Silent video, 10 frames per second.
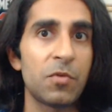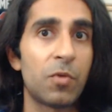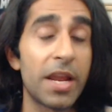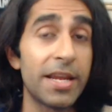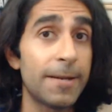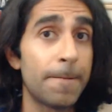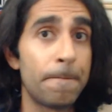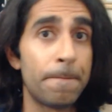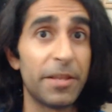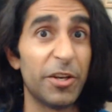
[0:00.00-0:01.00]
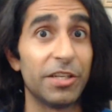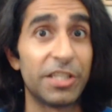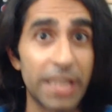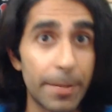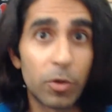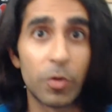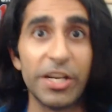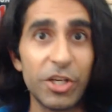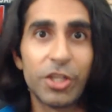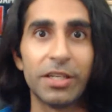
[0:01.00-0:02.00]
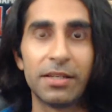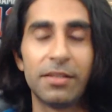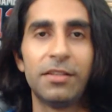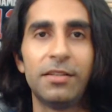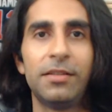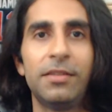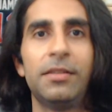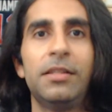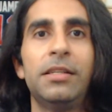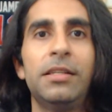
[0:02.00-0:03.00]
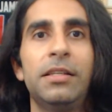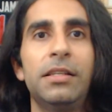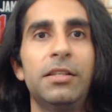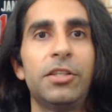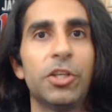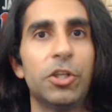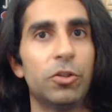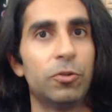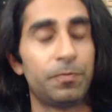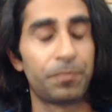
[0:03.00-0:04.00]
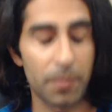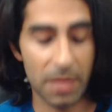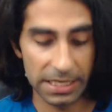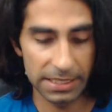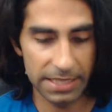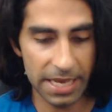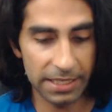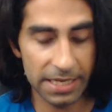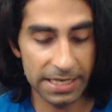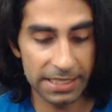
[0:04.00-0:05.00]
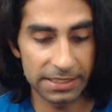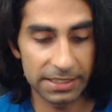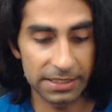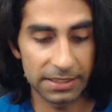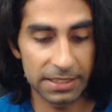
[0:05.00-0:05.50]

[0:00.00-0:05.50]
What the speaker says: right? You're in separation. So yeah, guys,